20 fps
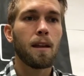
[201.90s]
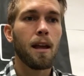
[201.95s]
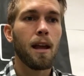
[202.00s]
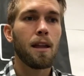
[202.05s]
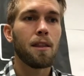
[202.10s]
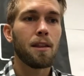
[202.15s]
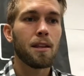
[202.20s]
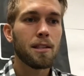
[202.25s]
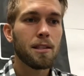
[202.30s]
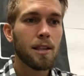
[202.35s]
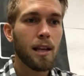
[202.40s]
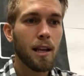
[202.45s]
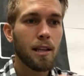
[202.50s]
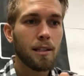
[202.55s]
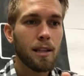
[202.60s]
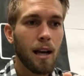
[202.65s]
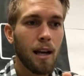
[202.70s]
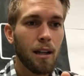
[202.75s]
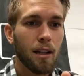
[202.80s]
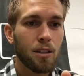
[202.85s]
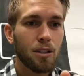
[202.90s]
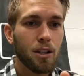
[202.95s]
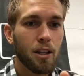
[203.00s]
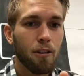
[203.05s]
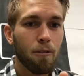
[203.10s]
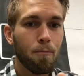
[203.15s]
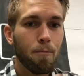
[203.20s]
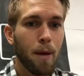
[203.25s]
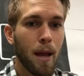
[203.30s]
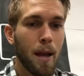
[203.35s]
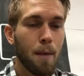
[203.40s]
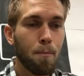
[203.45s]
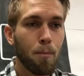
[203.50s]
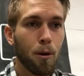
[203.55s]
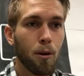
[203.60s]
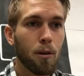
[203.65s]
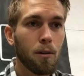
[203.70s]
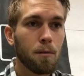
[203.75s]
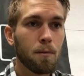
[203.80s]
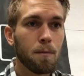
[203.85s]
And this technology of
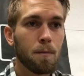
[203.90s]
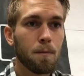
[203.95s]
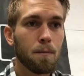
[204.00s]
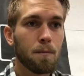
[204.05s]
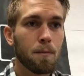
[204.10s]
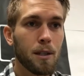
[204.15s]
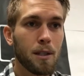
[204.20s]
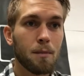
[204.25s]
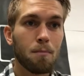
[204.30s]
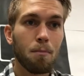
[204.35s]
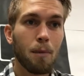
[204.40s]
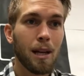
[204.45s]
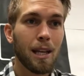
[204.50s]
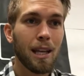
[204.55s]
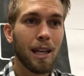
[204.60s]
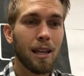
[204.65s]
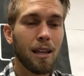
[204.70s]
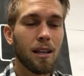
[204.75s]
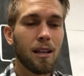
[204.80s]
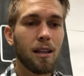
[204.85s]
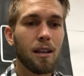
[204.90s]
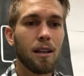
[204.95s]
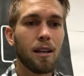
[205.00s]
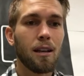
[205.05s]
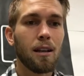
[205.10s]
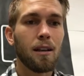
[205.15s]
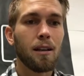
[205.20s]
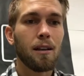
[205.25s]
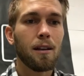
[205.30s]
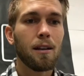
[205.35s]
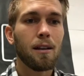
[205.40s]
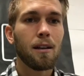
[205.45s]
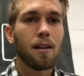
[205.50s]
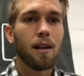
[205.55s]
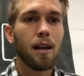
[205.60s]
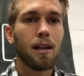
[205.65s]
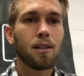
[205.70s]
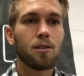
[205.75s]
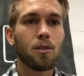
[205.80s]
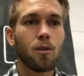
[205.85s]
paper, this money,
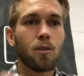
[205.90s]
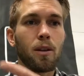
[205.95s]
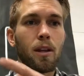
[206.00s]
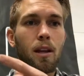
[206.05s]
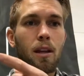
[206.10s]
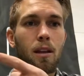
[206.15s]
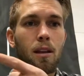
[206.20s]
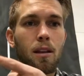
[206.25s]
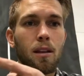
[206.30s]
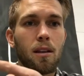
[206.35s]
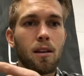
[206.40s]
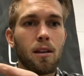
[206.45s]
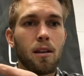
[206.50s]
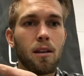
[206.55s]
has only